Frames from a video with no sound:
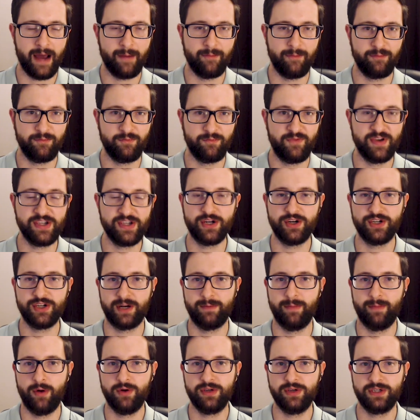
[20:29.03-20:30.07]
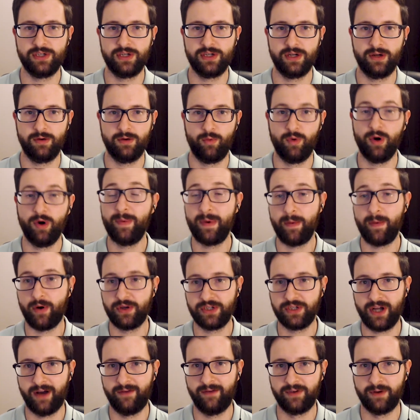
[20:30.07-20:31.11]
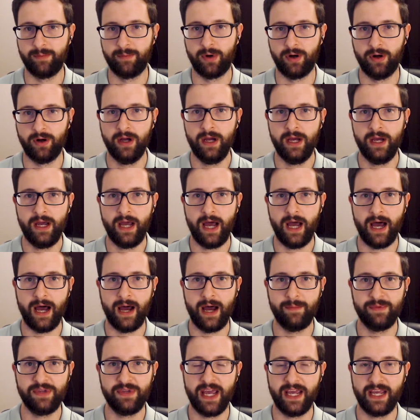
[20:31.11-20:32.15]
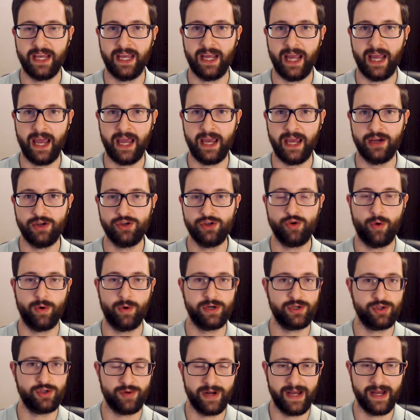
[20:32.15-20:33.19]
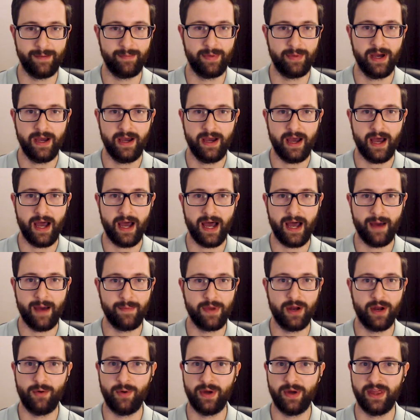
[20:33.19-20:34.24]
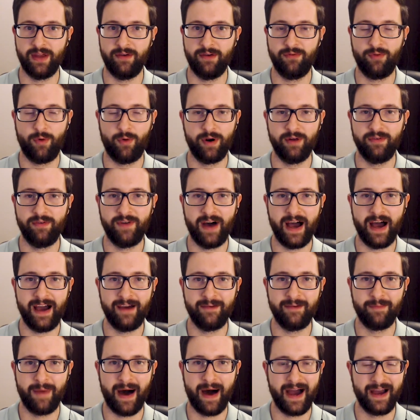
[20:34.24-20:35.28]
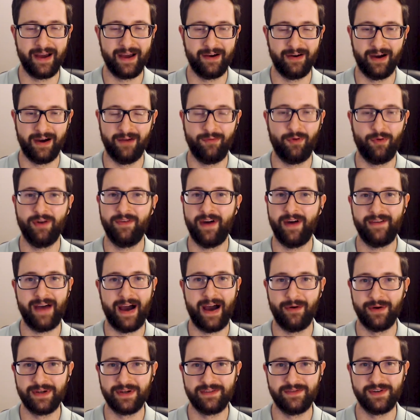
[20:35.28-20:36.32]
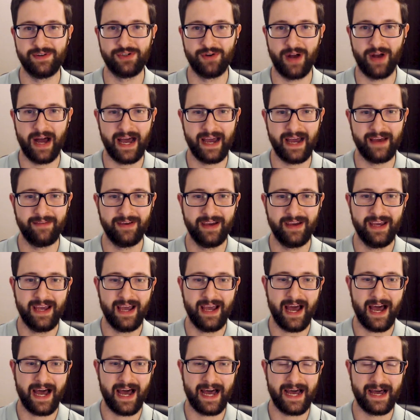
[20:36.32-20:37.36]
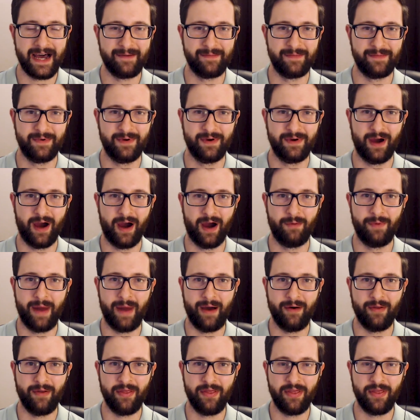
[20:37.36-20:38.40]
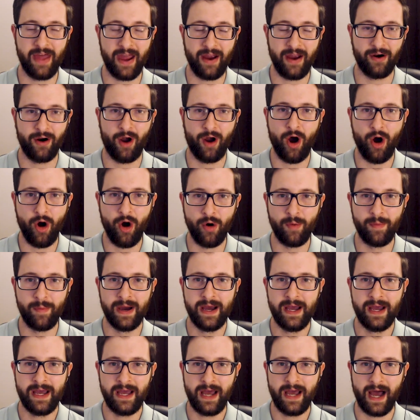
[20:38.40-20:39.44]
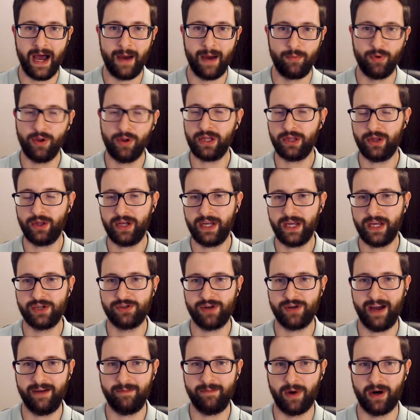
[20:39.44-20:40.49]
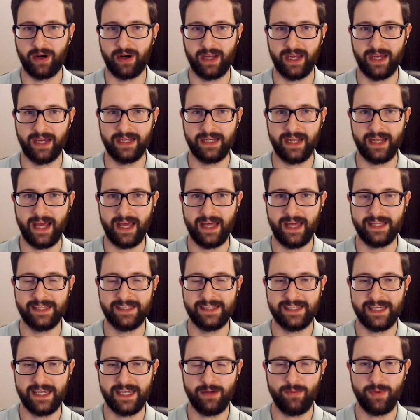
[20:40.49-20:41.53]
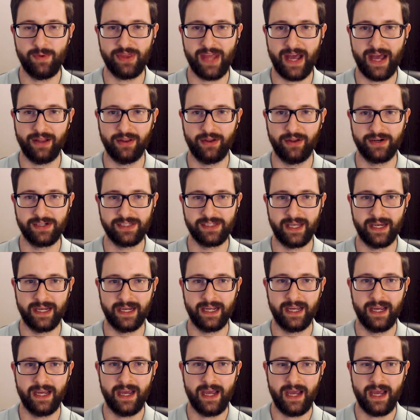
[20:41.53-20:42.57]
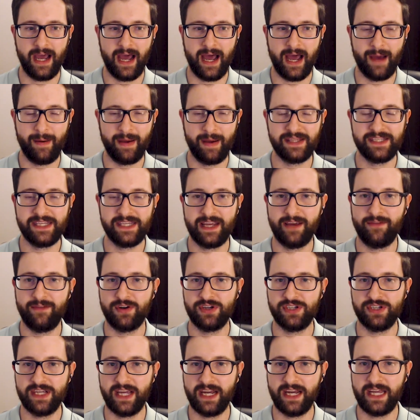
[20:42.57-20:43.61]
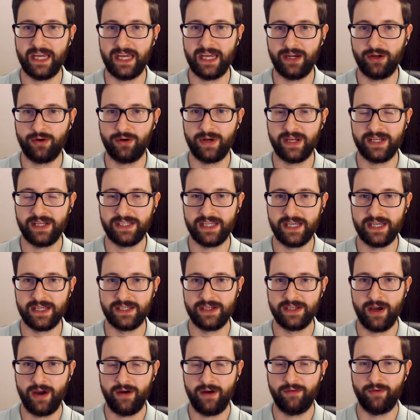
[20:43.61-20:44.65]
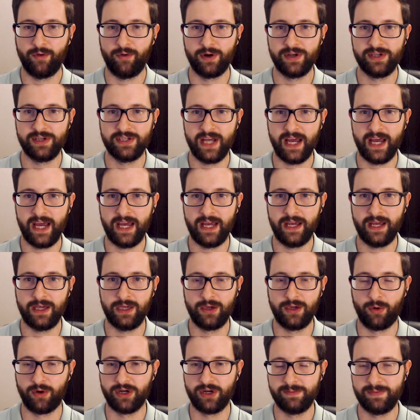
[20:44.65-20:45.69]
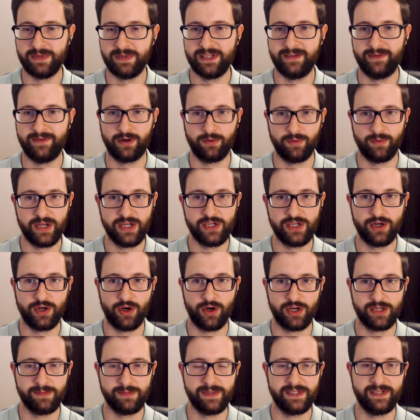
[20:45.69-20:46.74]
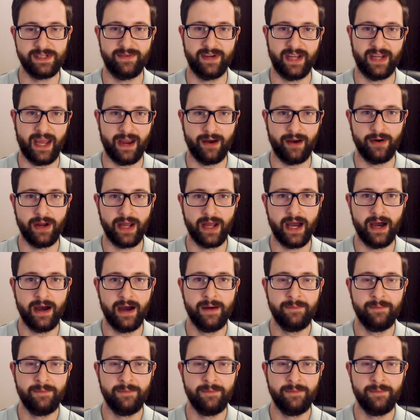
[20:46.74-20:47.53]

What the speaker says: visitors will be most comfortable taking a short trip, within 4 to 5 hours of a drive around their home. Really looking at drive market and seeing what that looks like, and seeing if you're seeing any increases for, say, your specific region, your specific area.